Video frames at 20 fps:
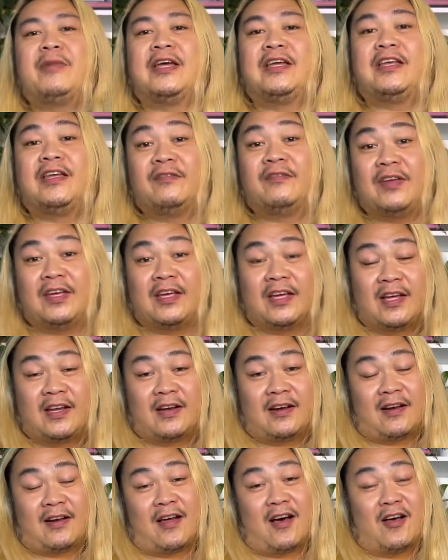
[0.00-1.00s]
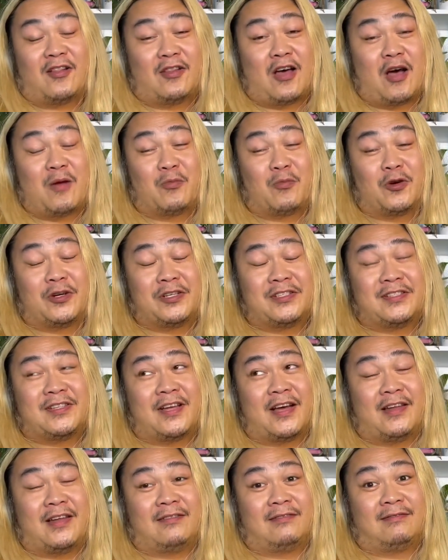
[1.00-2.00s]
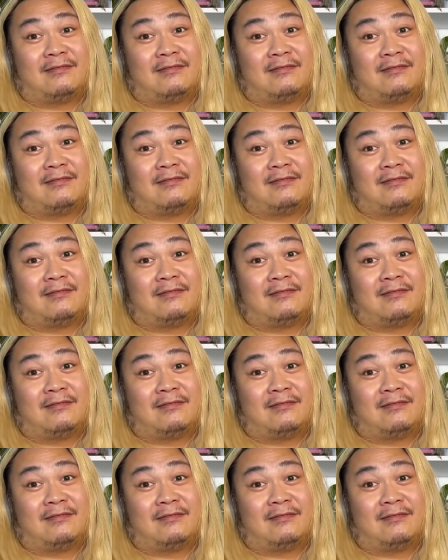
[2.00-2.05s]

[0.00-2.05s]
giving it a lot more sun.